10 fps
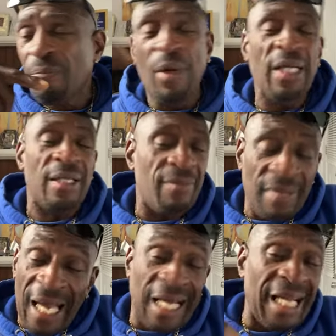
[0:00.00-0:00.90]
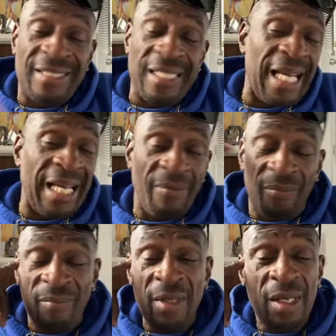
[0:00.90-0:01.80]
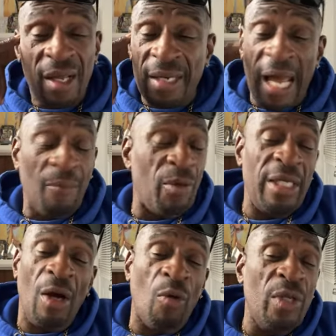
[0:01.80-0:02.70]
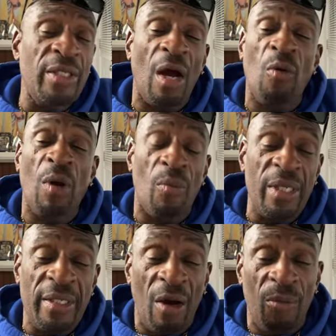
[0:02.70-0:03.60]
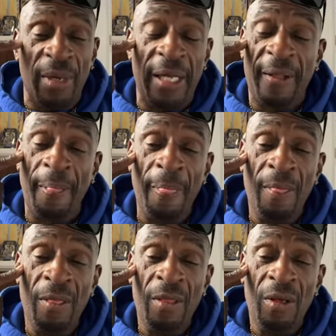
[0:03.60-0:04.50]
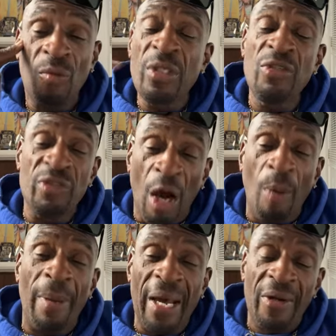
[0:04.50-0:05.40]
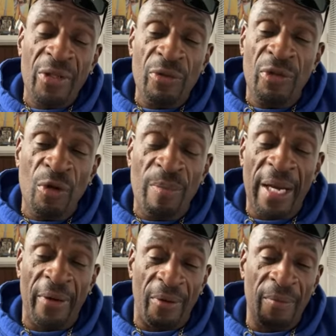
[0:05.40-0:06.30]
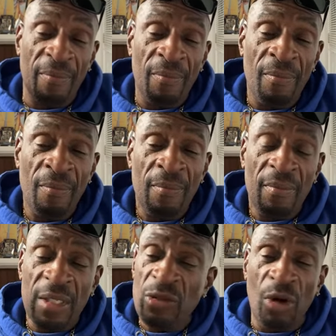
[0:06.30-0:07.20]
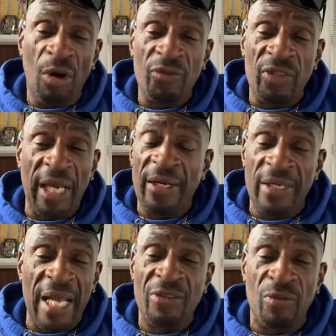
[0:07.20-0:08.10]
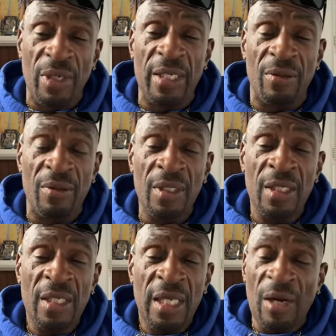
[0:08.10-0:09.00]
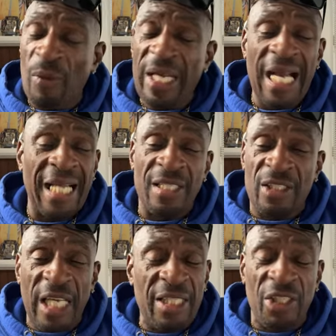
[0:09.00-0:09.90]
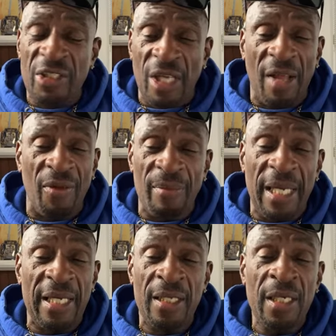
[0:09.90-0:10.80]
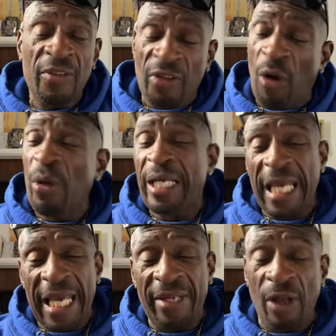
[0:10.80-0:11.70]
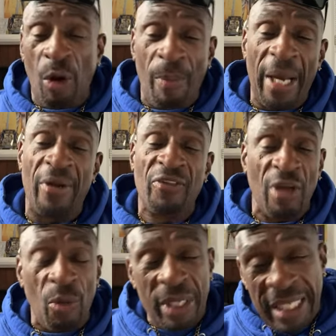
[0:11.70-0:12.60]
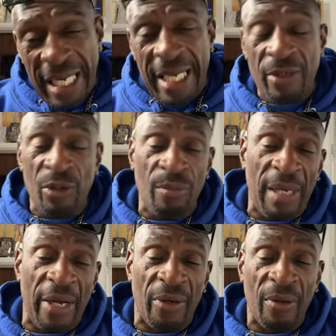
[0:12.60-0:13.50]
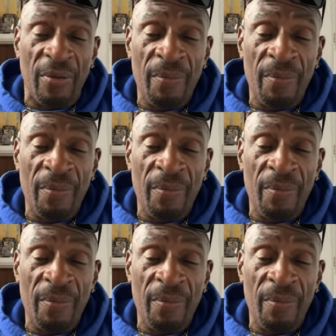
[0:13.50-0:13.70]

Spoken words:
But like I said, a lot we only know what we know, man. When you know better, you do better. You know what I'm saying? And that's real. And we got to teach each other, man, so we can know better, so we can do better.